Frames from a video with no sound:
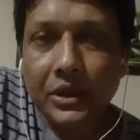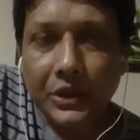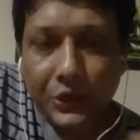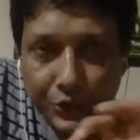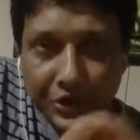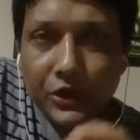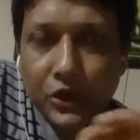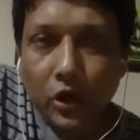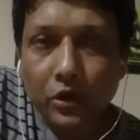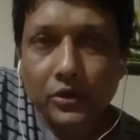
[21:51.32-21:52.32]
You need
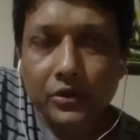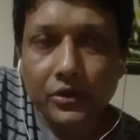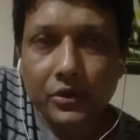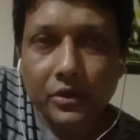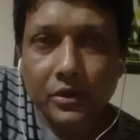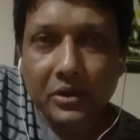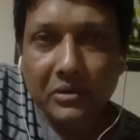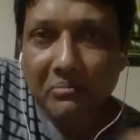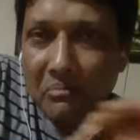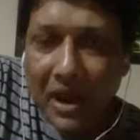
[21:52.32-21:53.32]
not
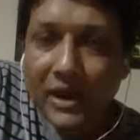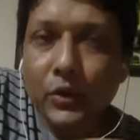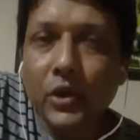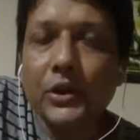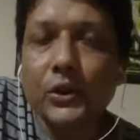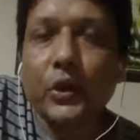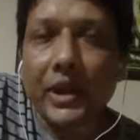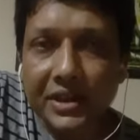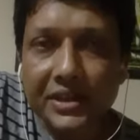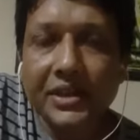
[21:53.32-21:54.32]
manually do
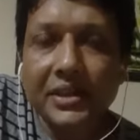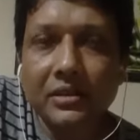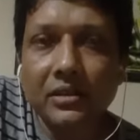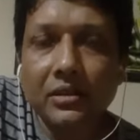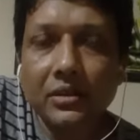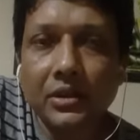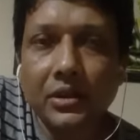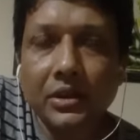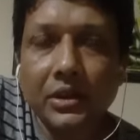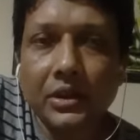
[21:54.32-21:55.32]
anything.
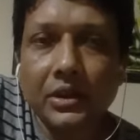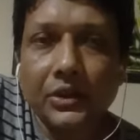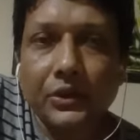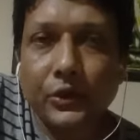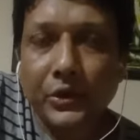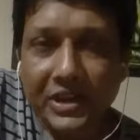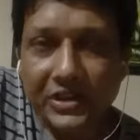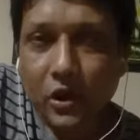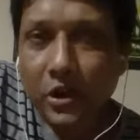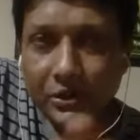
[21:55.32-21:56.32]
So it has
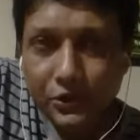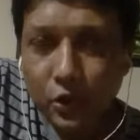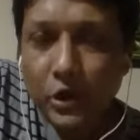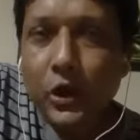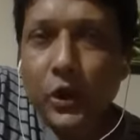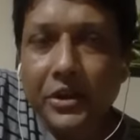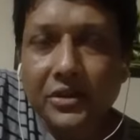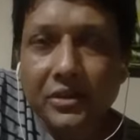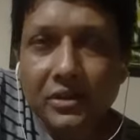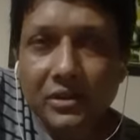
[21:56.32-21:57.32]
got a
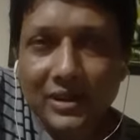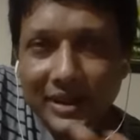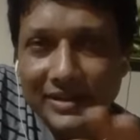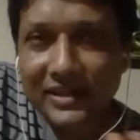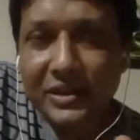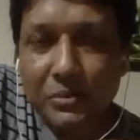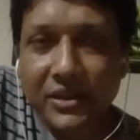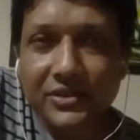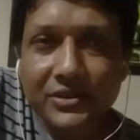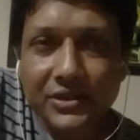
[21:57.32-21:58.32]
solenoid. Let's say
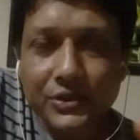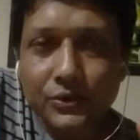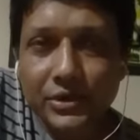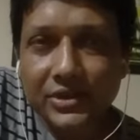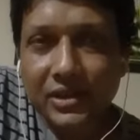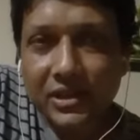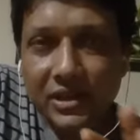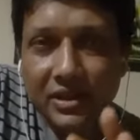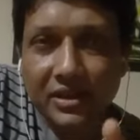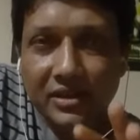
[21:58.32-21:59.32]
imagine a situation
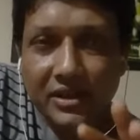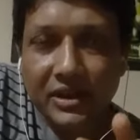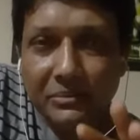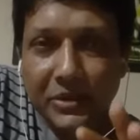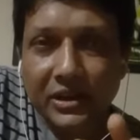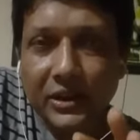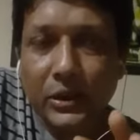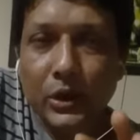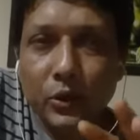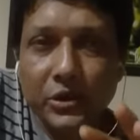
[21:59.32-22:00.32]
in a
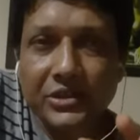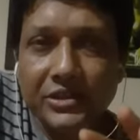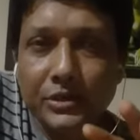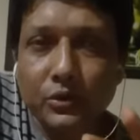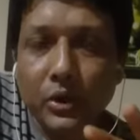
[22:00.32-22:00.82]
particular OTC, you